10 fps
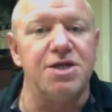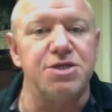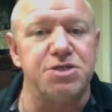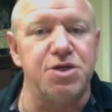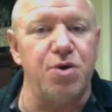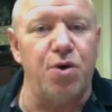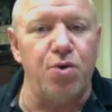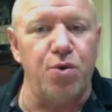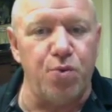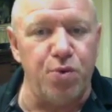still
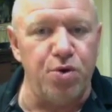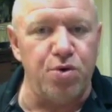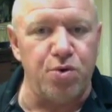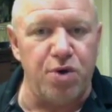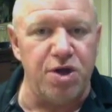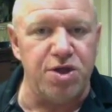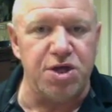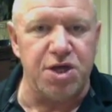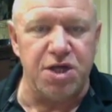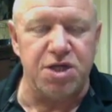hold a real grudge
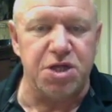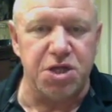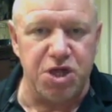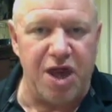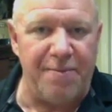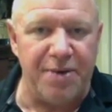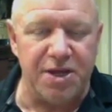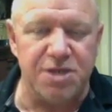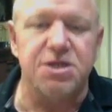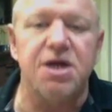against the
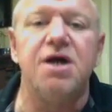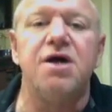Japanese.